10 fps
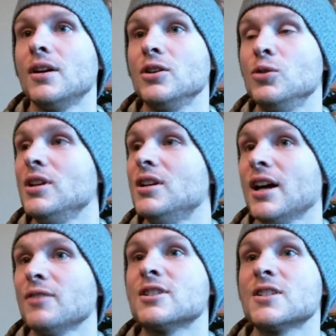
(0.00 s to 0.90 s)
You need to
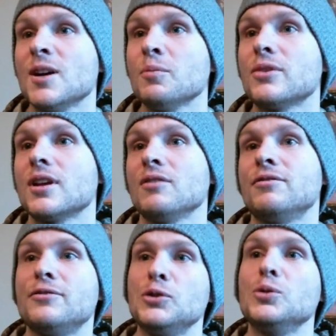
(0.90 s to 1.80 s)
have something
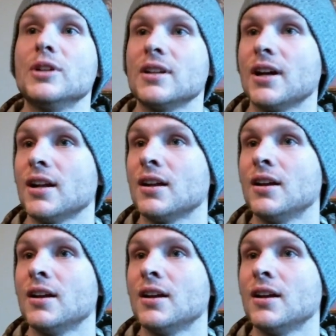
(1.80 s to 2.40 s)
fueling that